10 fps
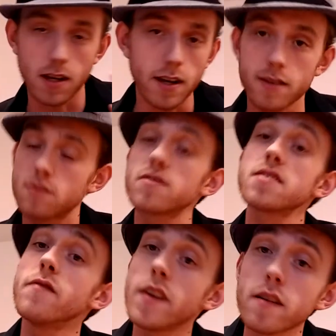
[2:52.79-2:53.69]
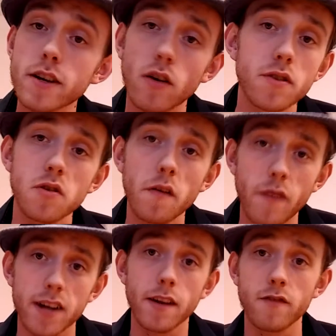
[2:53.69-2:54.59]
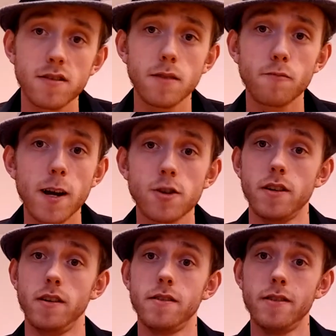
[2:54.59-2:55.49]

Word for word: it's severely going to affect a first impression.